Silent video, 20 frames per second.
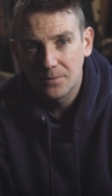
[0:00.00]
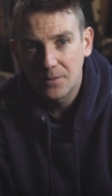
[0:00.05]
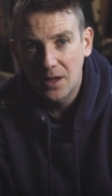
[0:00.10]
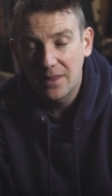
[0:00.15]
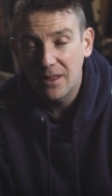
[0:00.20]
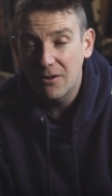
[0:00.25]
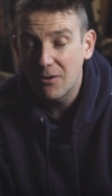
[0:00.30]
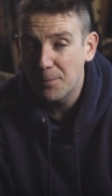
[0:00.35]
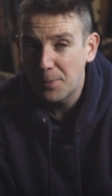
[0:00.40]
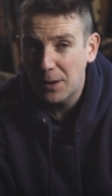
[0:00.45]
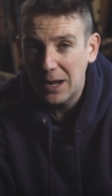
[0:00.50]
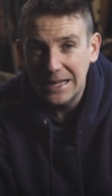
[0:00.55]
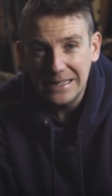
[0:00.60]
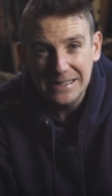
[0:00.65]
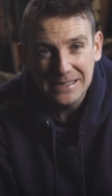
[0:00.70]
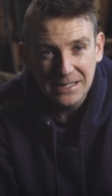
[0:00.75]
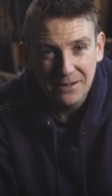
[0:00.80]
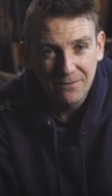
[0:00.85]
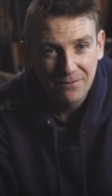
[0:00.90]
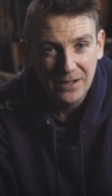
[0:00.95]
There are
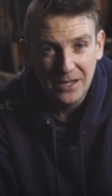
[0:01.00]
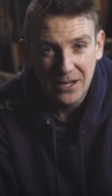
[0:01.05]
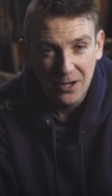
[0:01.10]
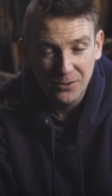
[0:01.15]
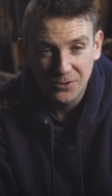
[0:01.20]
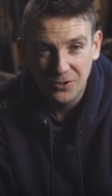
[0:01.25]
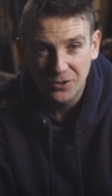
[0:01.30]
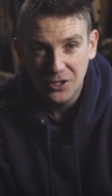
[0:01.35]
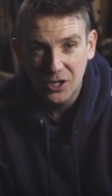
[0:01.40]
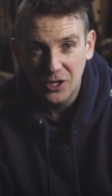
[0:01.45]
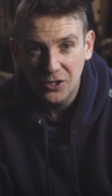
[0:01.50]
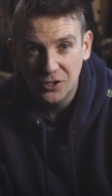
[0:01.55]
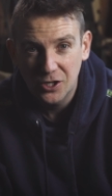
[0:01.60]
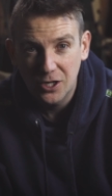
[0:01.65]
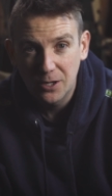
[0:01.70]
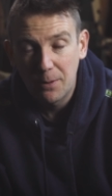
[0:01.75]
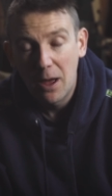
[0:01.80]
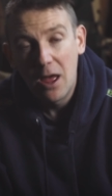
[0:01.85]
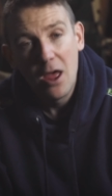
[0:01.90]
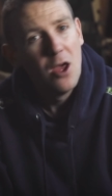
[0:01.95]
plenty of videos on
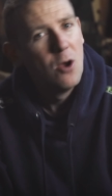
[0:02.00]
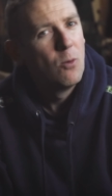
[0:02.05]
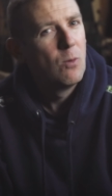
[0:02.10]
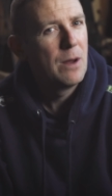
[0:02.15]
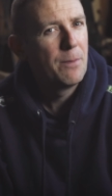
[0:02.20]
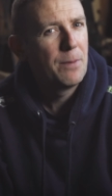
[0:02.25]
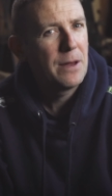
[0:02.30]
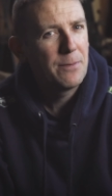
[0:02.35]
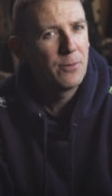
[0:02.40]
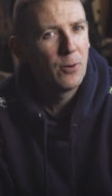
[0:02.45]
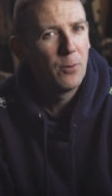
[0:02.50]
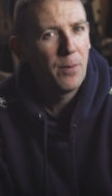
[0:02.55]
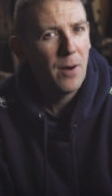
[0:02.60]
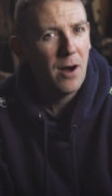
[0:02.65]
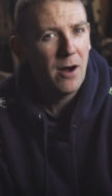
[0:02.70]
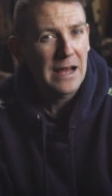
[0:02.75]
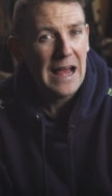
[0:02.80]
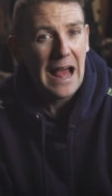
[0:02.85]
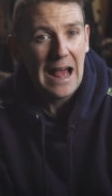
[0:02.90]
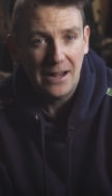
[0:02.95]
YouTube where people
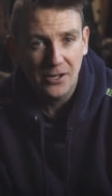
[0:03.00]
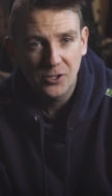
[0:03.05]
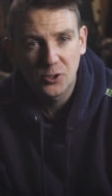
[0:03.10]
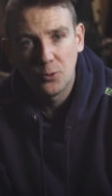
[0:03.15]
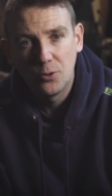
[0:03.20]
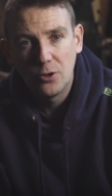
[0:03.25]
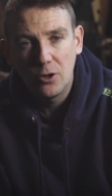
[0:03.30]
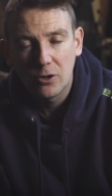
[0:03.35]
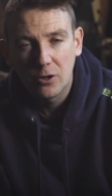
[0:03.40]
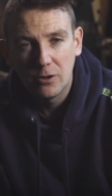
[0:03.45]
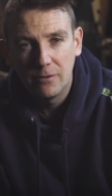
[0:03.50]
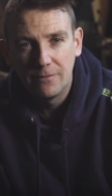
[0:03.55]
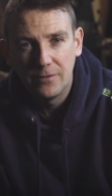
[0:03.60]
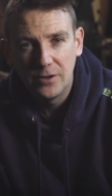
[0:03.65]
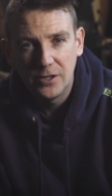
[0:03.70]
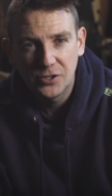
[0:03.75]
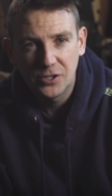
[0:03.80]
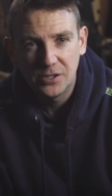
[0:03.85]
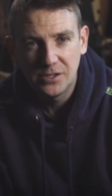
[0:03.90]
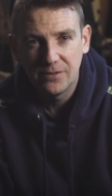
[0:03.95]
buy actual knockoff
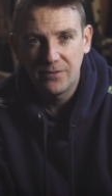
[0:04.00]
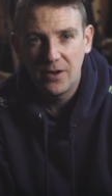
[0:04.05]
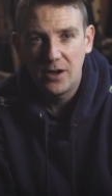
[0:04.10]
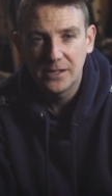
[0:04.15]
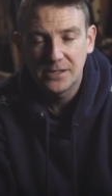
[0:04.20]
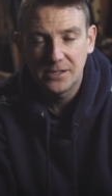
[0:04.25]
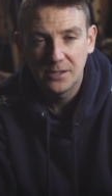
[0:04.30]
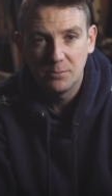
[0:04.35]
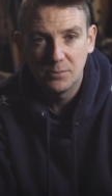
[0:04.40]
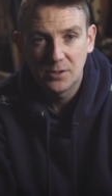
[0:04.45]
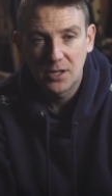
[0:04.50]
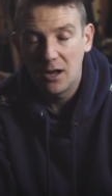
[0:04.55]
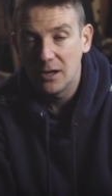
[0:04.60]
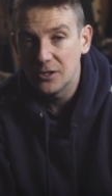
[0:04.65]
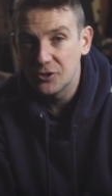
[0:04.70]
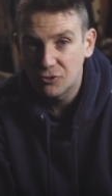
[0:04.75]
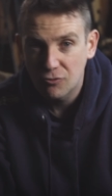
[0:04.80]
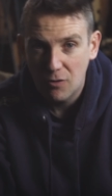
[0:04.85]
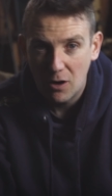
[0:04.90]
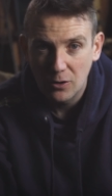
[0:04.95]
versions of items
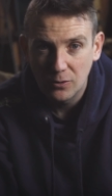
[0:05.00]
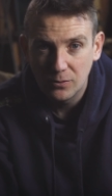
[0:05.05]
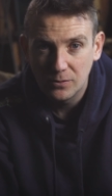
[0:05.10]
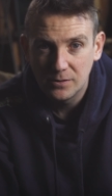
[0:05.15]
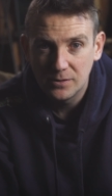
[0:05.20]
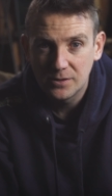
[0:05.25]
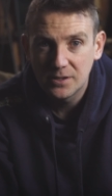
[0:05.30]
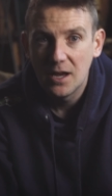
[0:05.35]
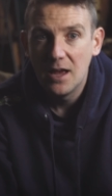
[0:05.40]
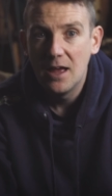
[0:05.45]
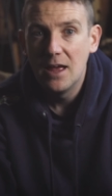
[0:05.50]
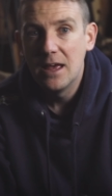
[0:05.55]
like drones,